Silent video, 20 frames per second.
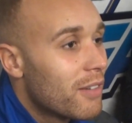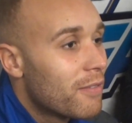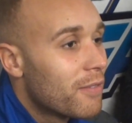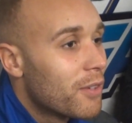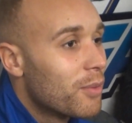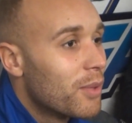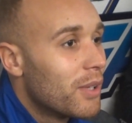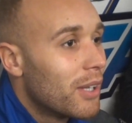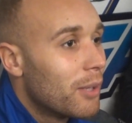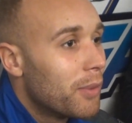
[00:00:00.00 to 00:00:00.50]
I
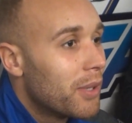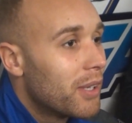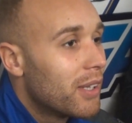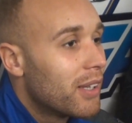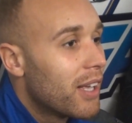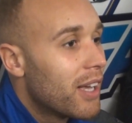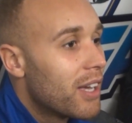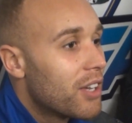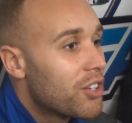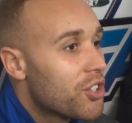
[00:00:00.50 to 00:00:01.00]
think we limited
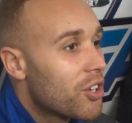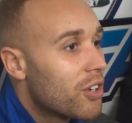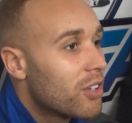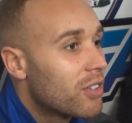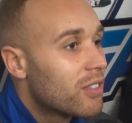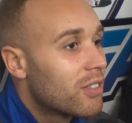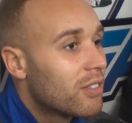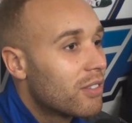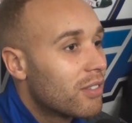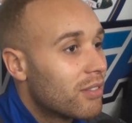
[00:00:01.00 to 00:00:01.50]
their
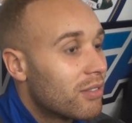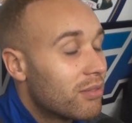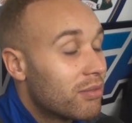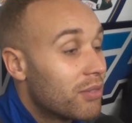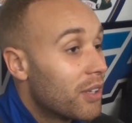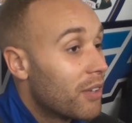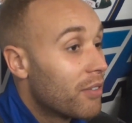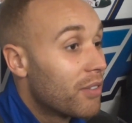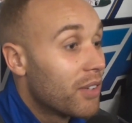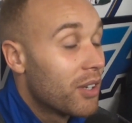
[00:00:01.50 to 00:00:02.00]
shots.
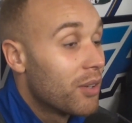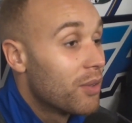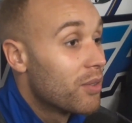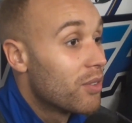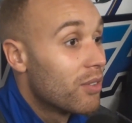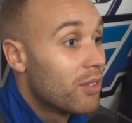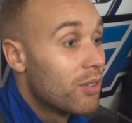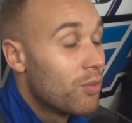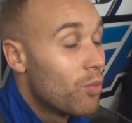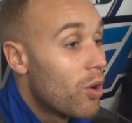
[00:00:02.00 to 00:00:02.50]
I think it
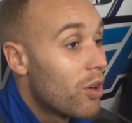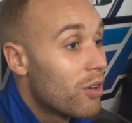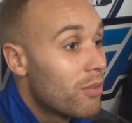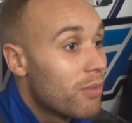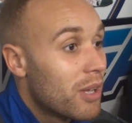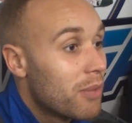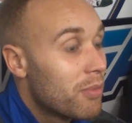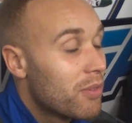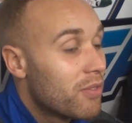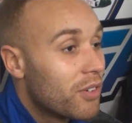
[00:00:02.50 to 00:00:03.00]
was only one,
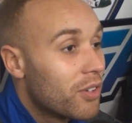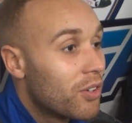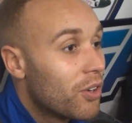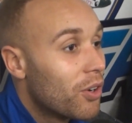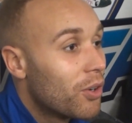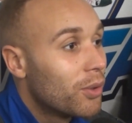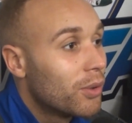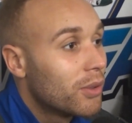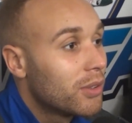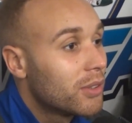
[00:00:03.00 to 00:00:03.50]
maybe, for the
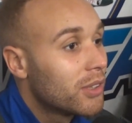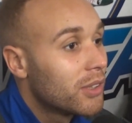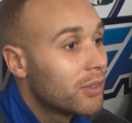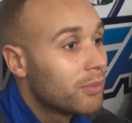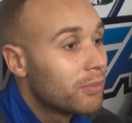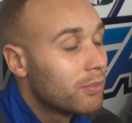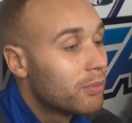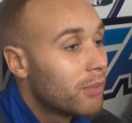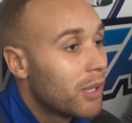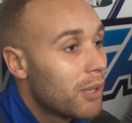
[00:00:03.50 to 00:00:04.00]
goal,
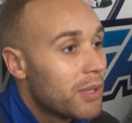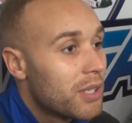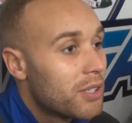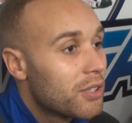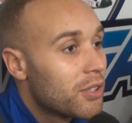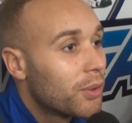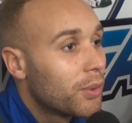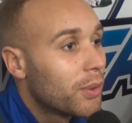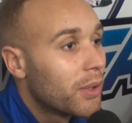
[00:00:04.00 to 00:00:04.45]
maybe two.